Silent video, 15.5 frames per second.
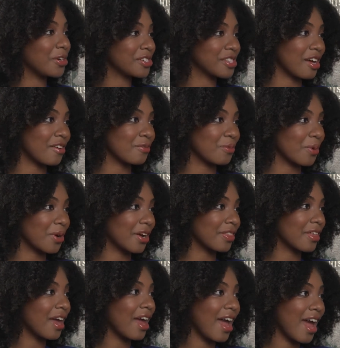your
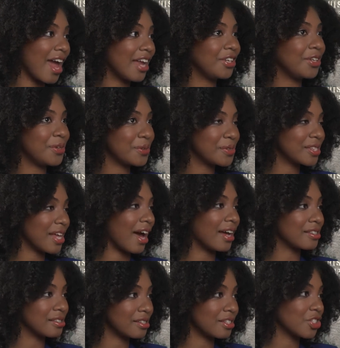self-worth, and use
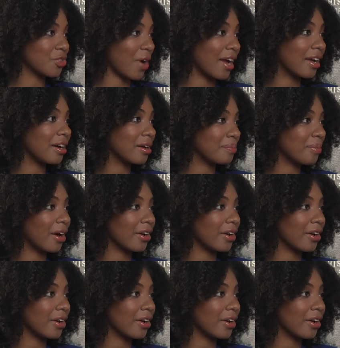that to strike up